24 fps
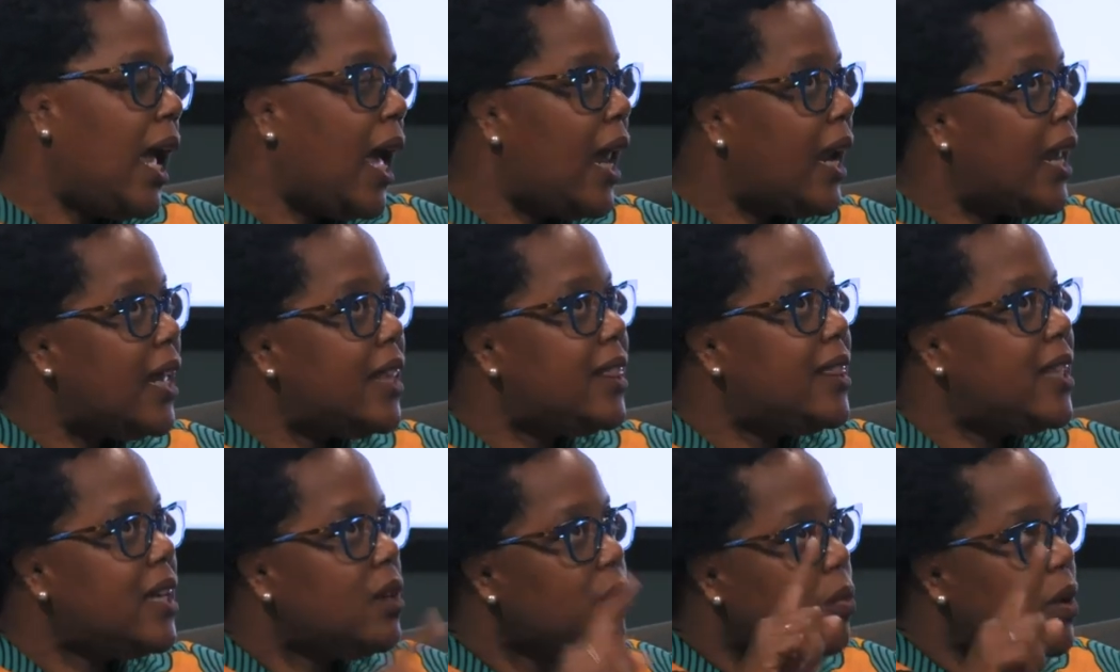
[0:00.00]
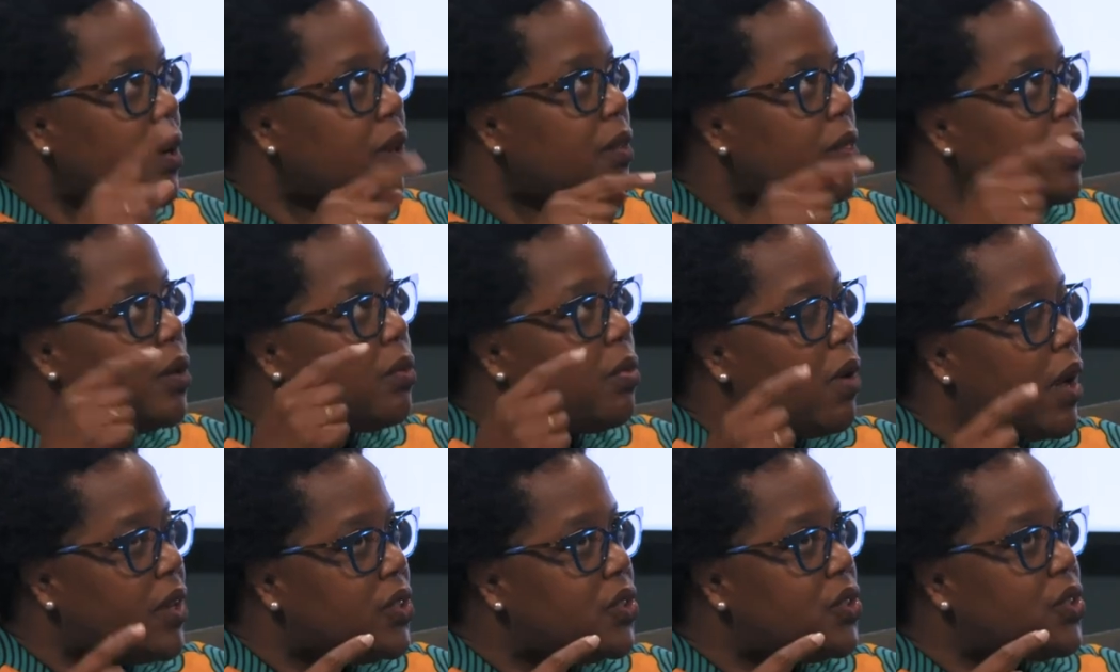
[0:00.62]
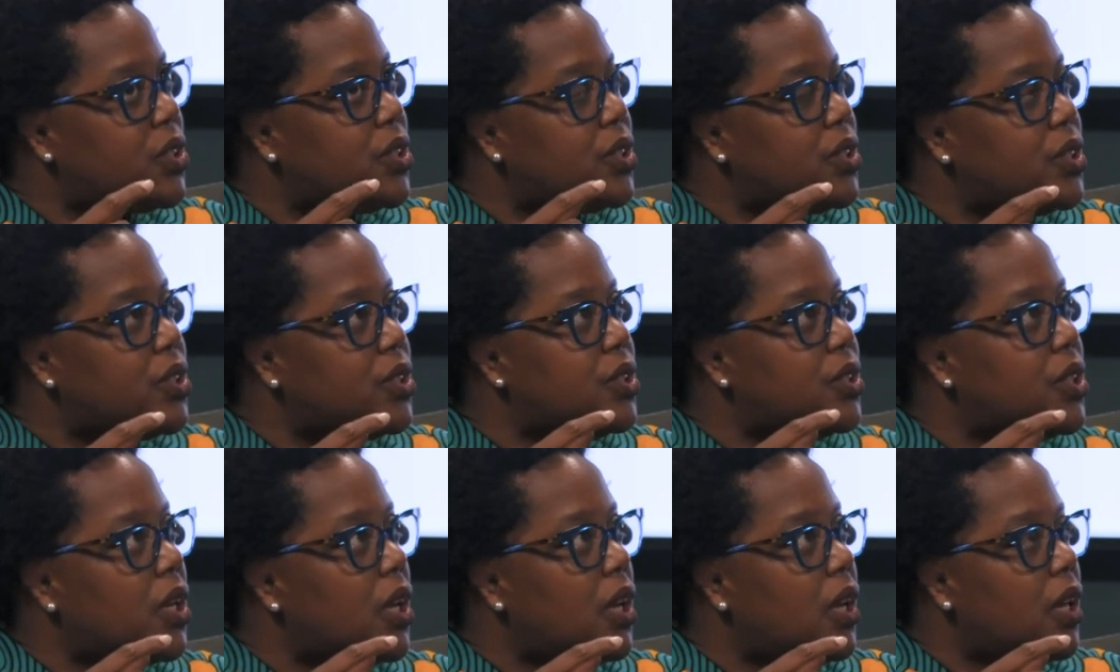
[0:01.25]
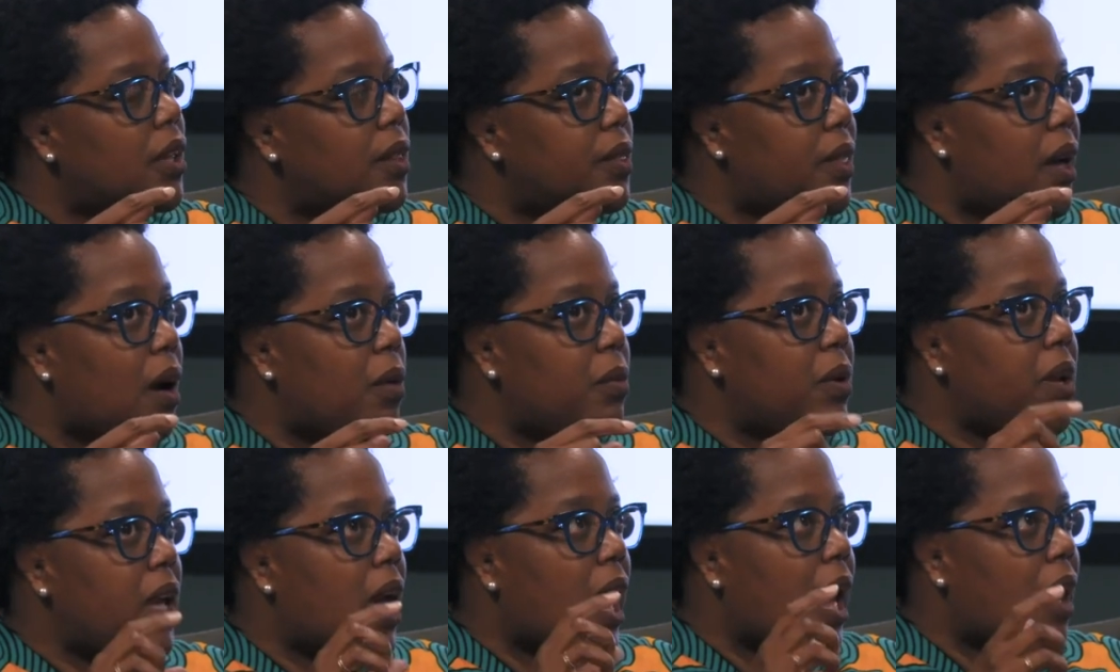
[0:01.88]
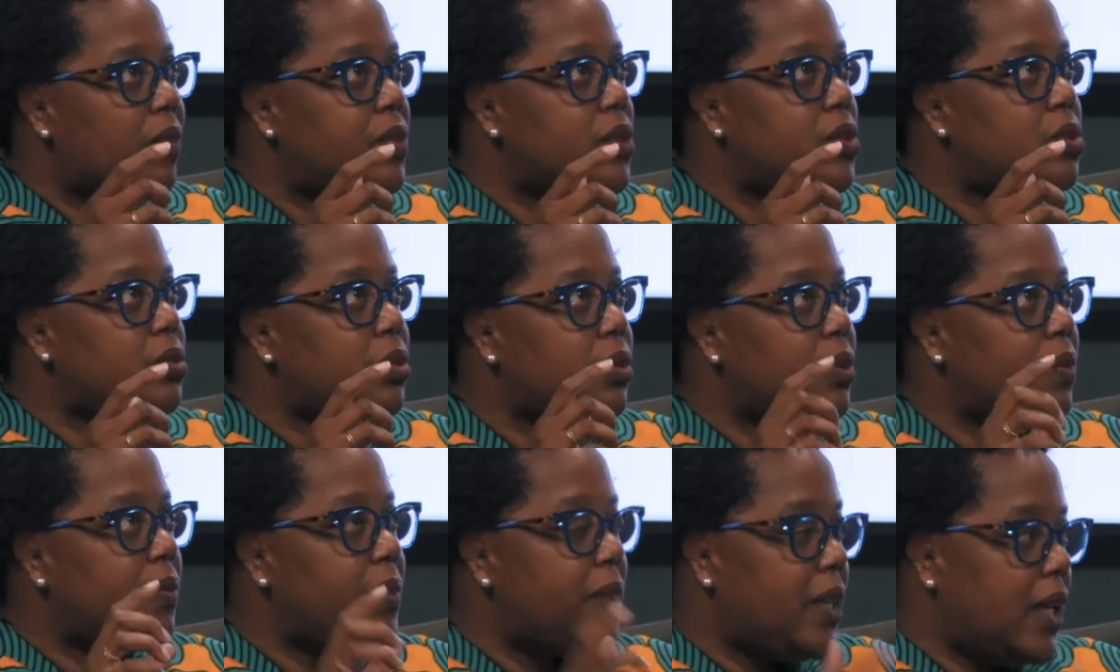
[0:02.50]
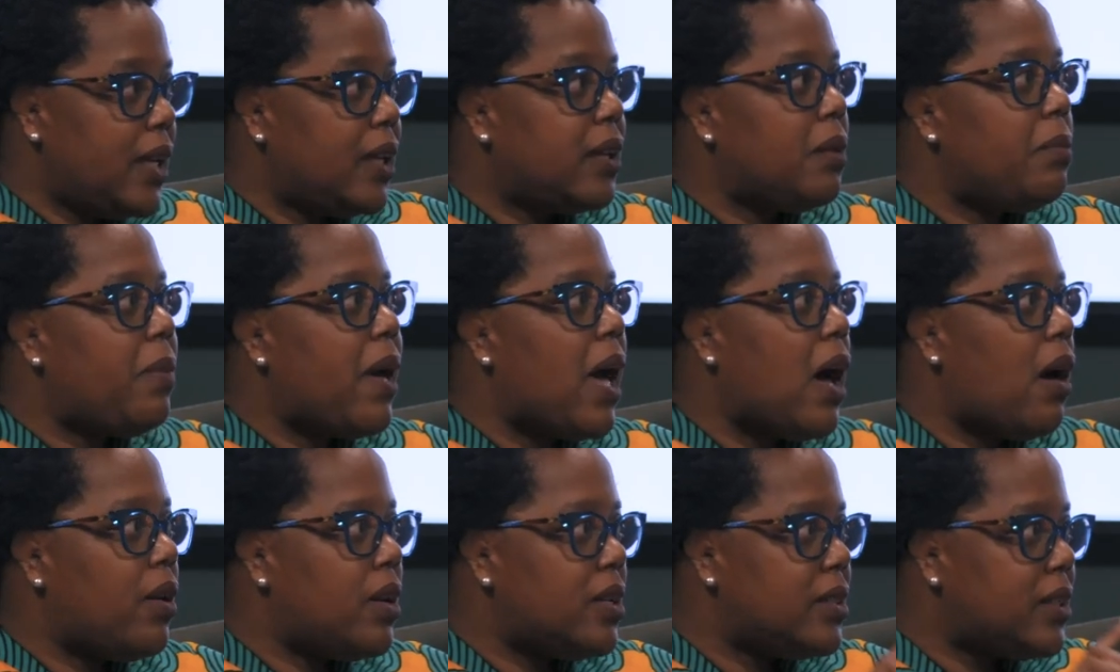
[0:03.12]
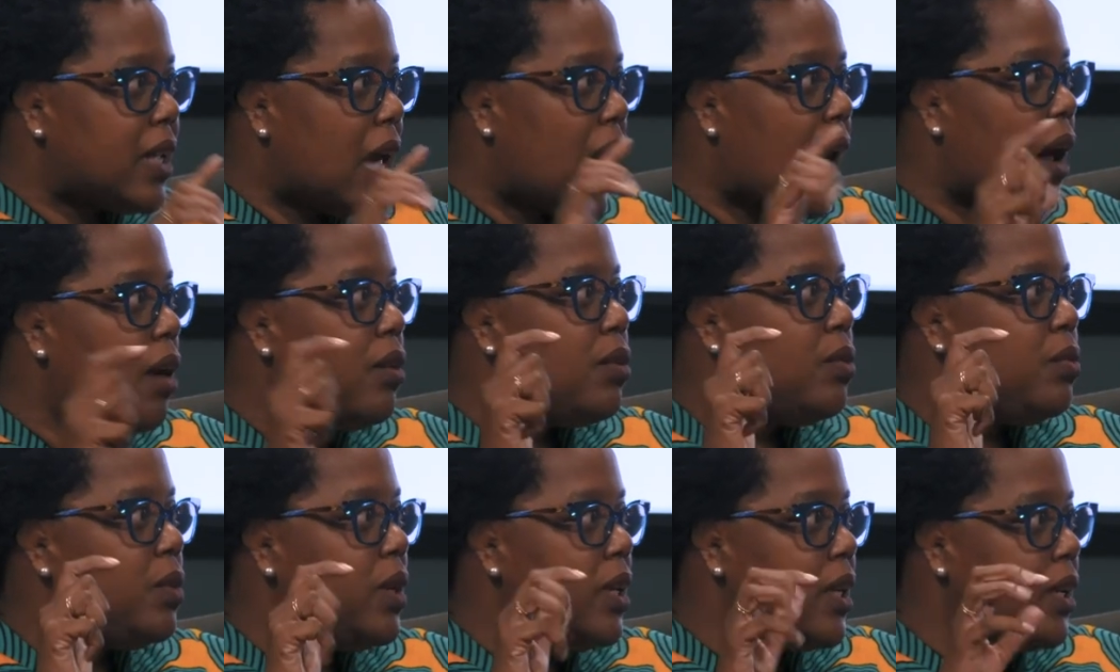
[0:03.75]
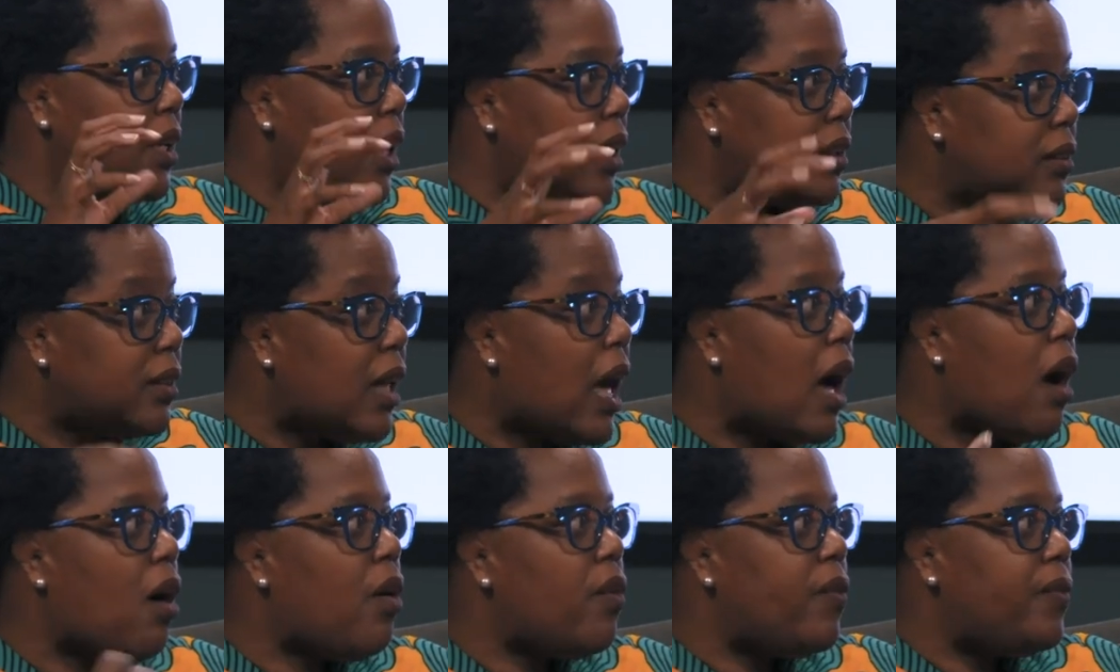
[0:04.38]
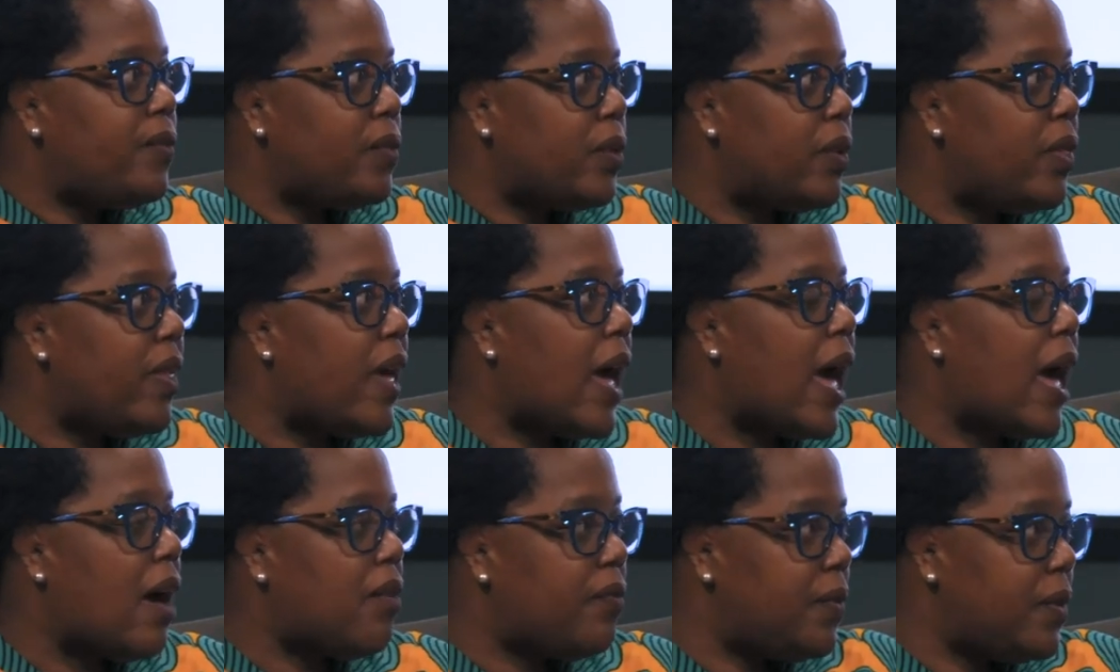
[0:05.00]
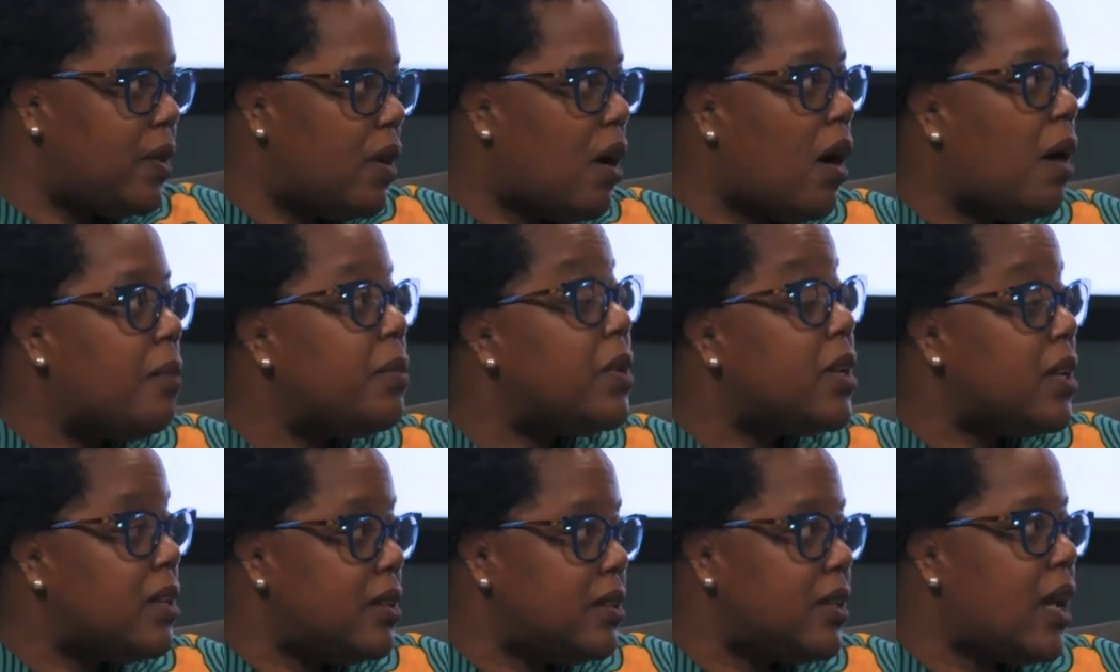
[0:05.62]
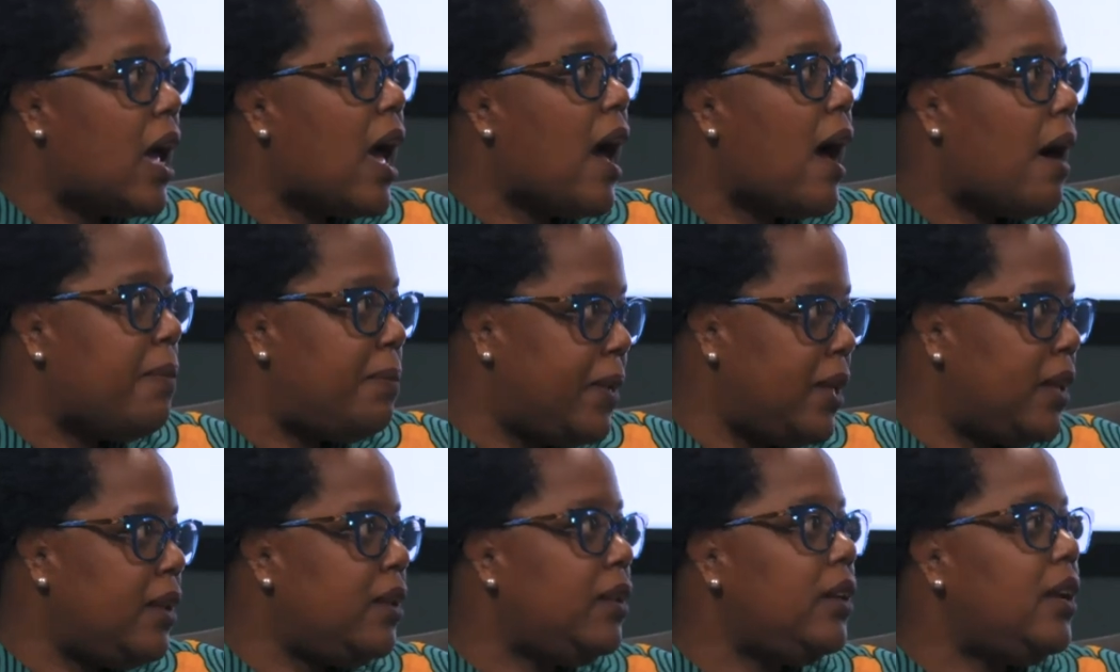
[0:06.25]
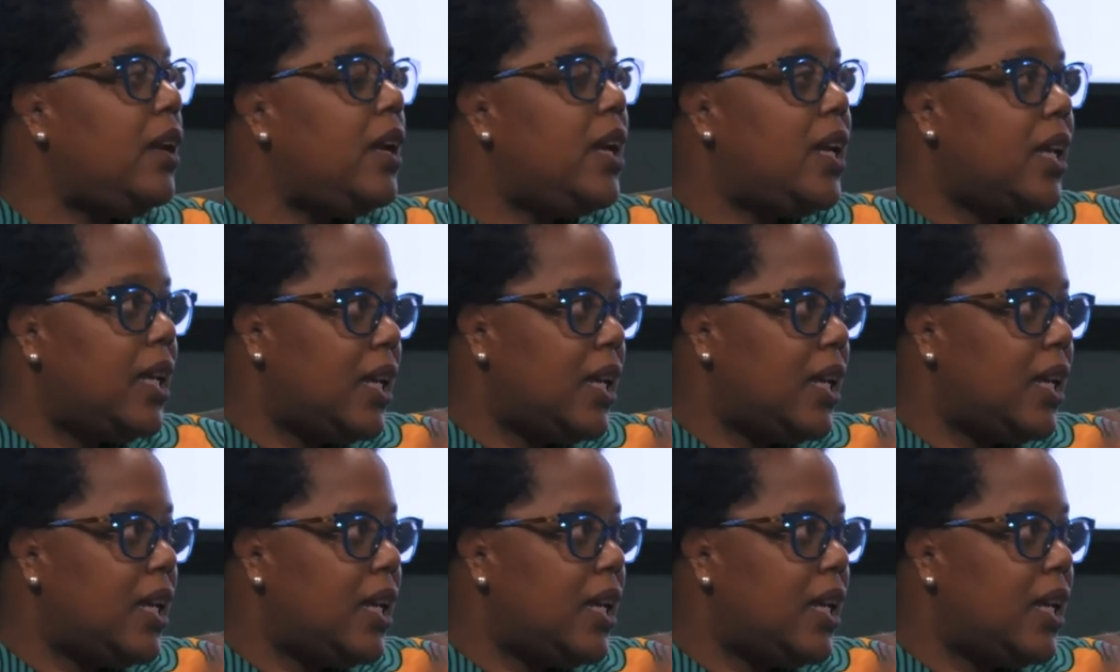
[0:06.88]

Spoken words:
And I think one of the questions that we have to sort of think about is how do we allow for that phenomenon to happen